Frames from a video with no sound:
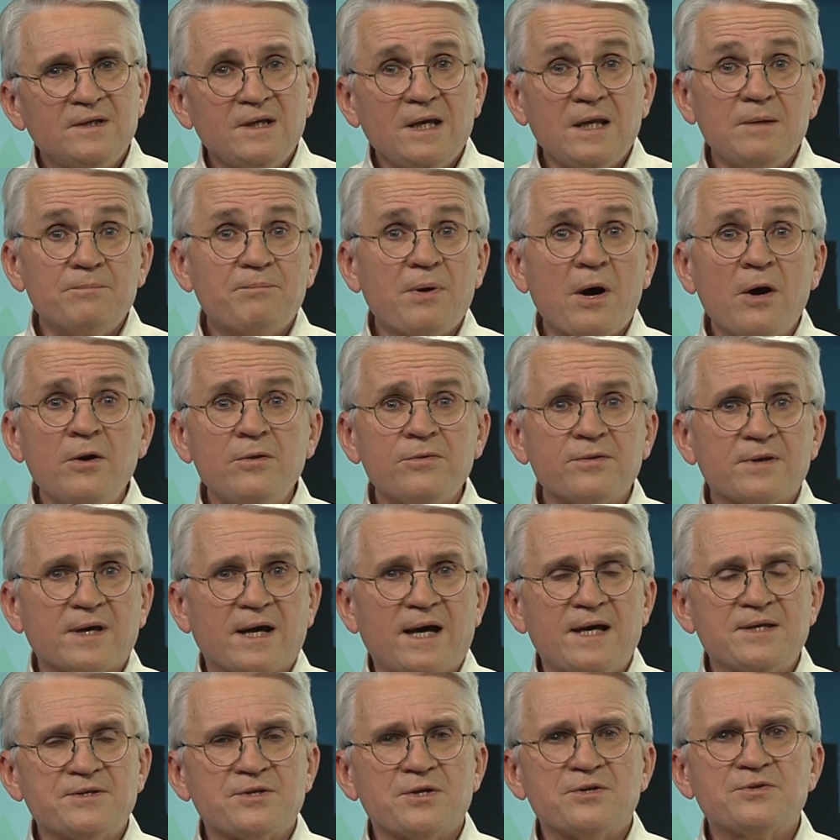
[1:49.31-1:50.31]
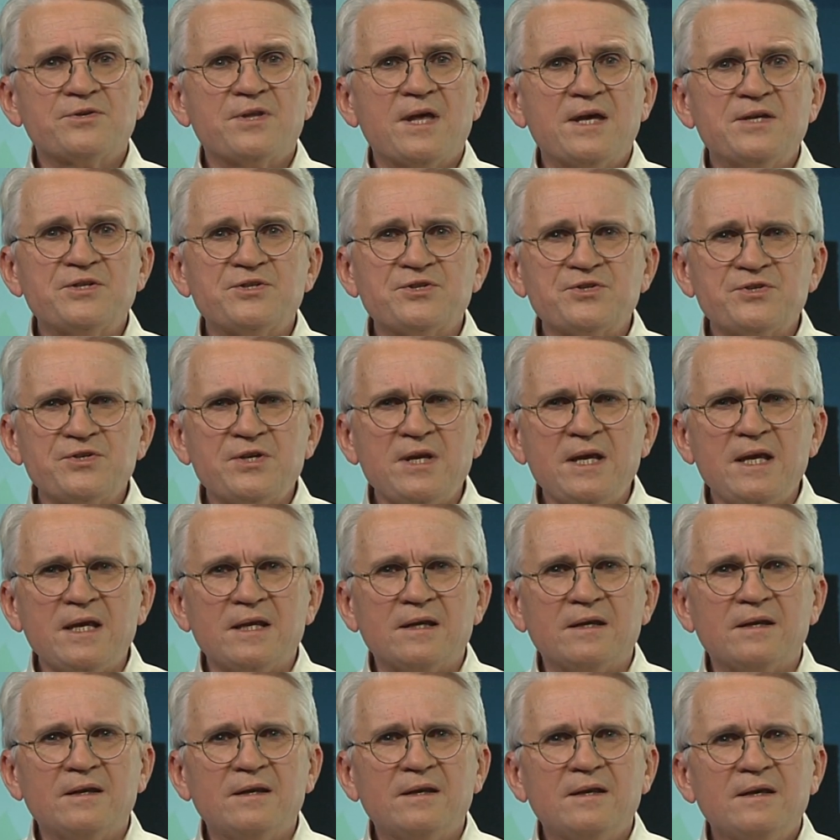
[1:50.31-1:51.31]
In both cases, their
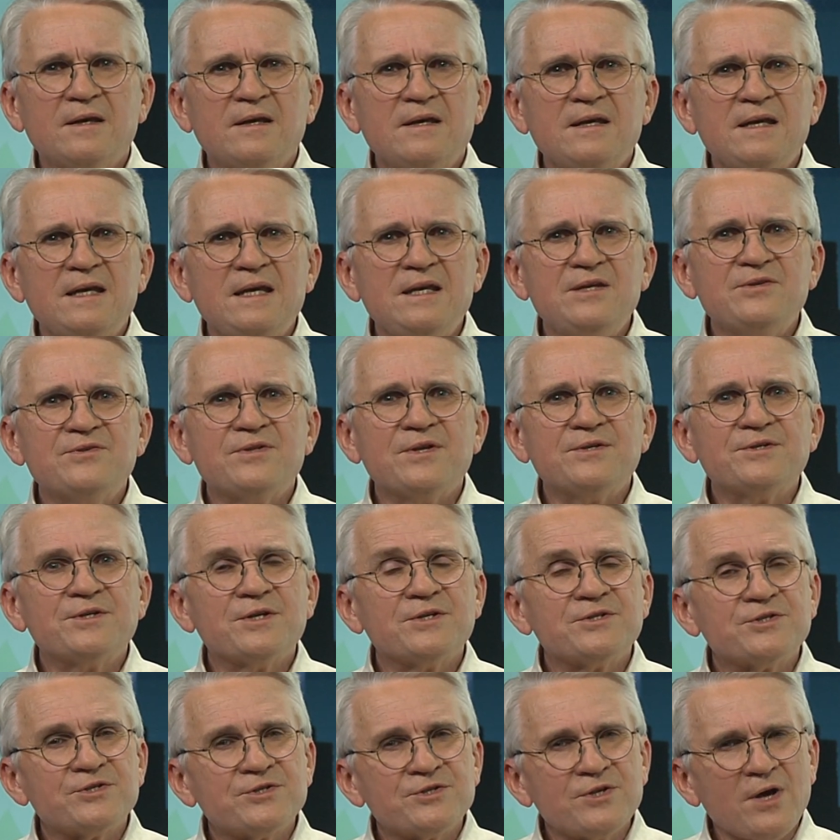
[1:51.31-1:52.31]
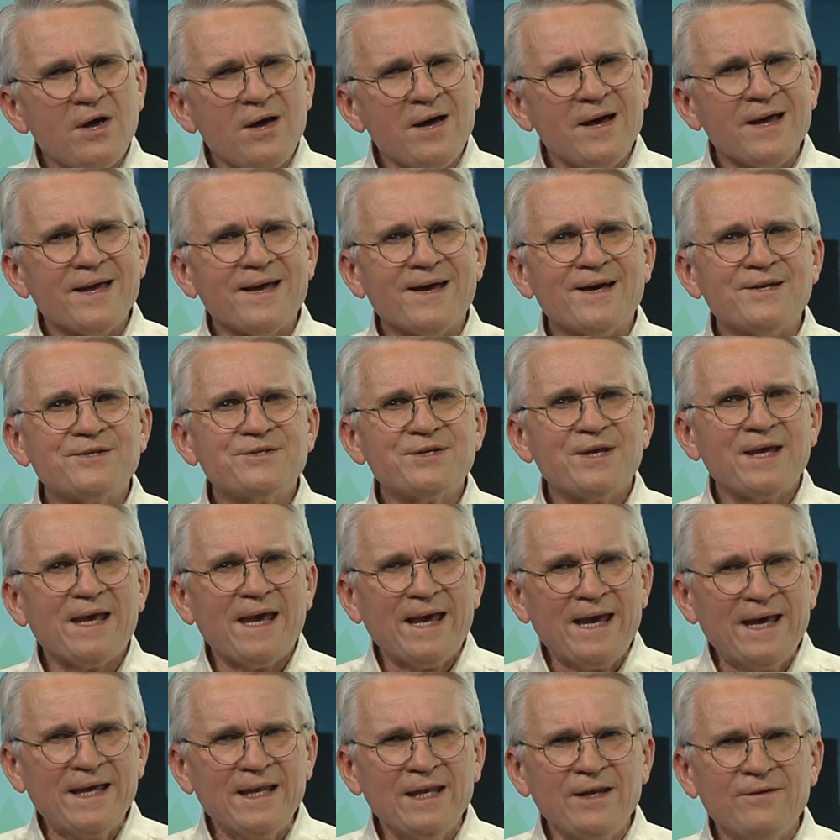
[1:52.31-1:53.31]
sin is the desire to
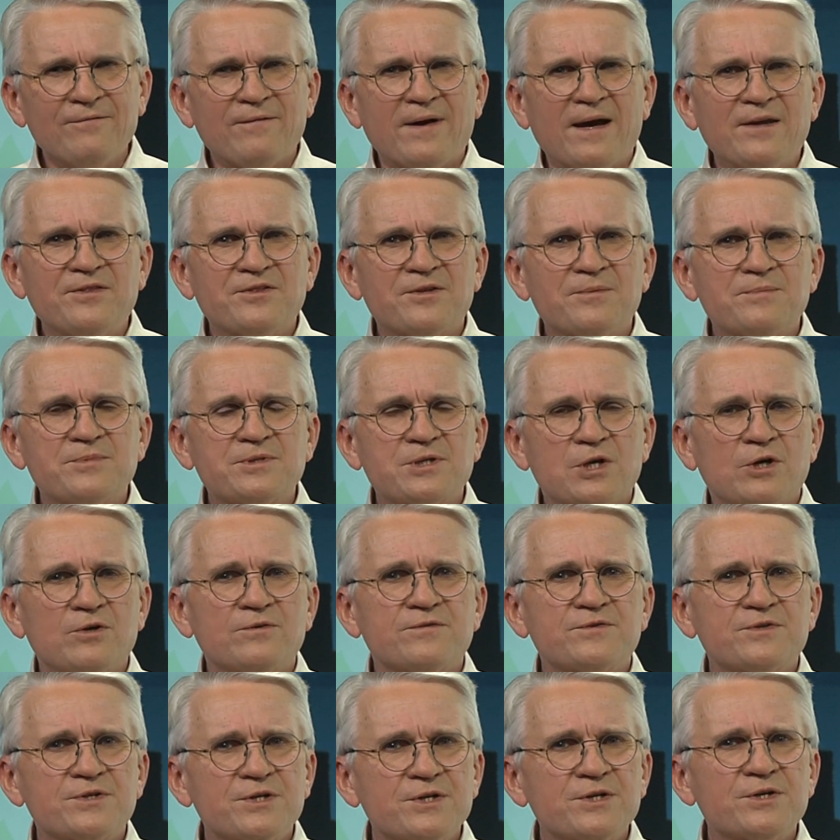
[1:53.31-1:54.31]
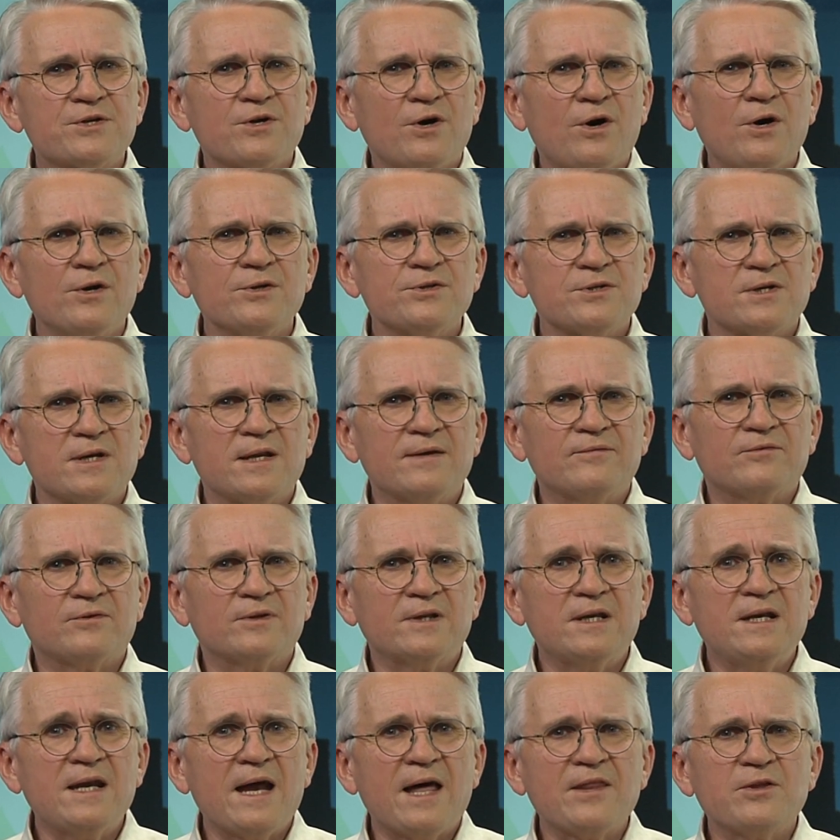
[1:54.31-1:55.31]
elevate themselves to God's level.
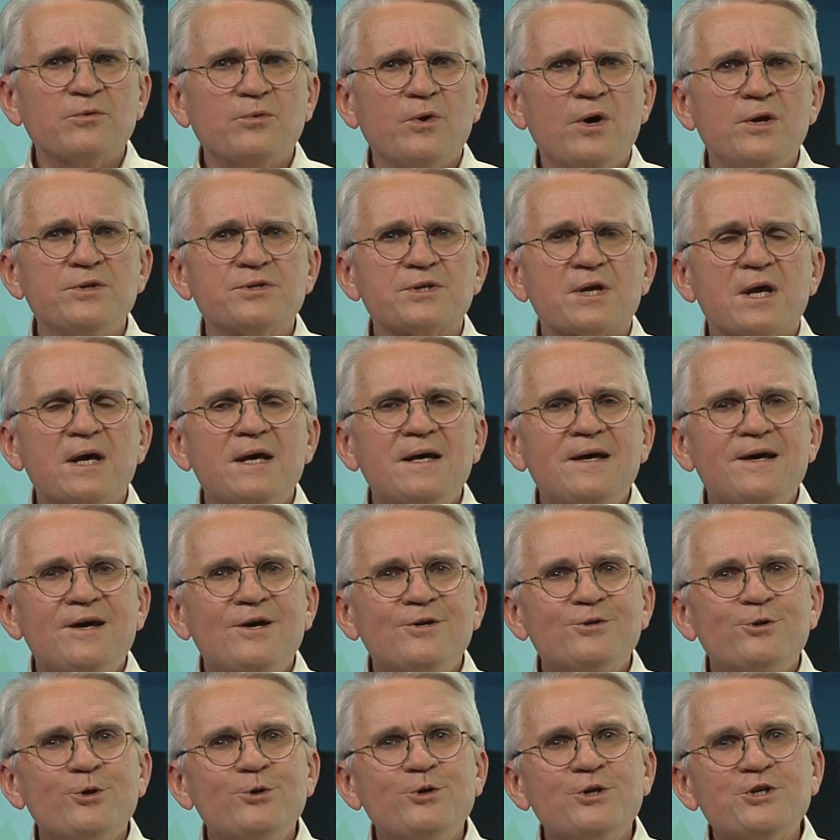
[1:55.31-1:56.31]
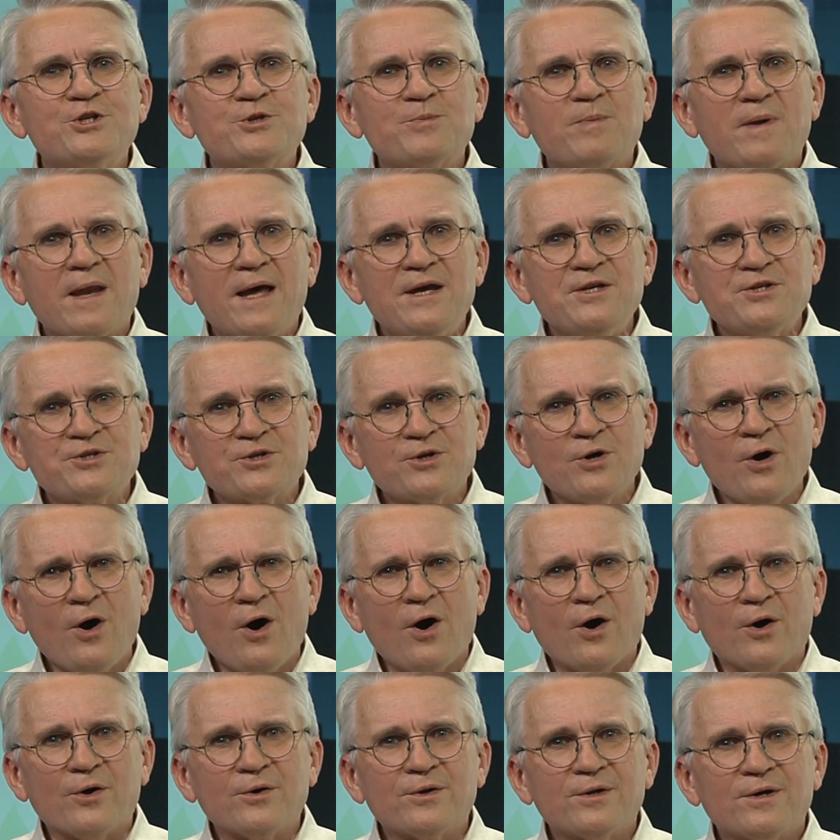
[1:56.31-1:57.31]
In other words, to displace
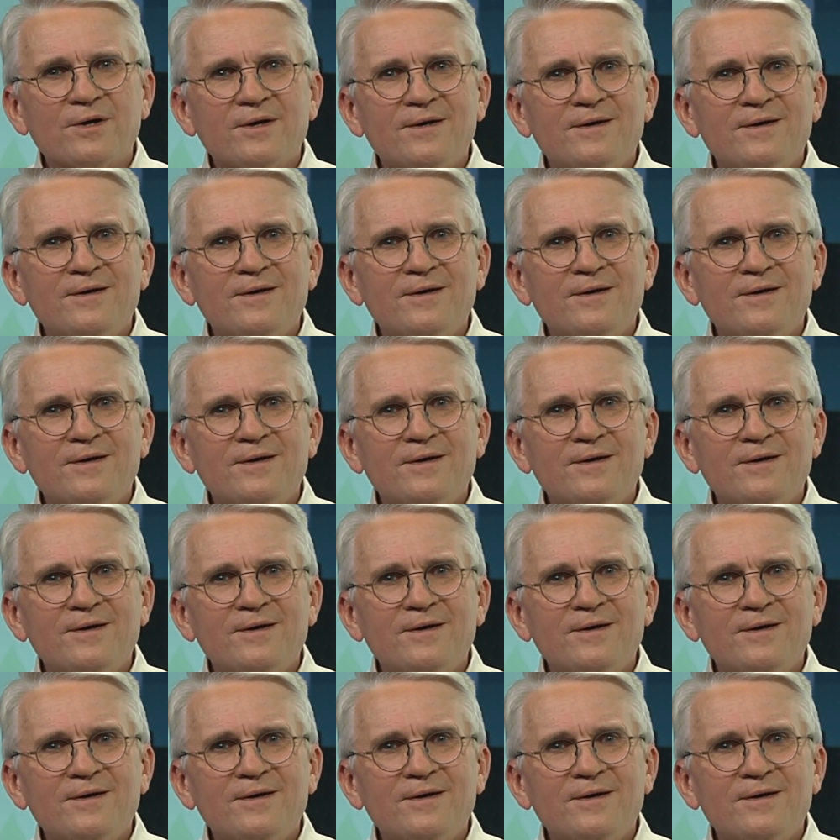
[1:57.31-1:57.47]
God,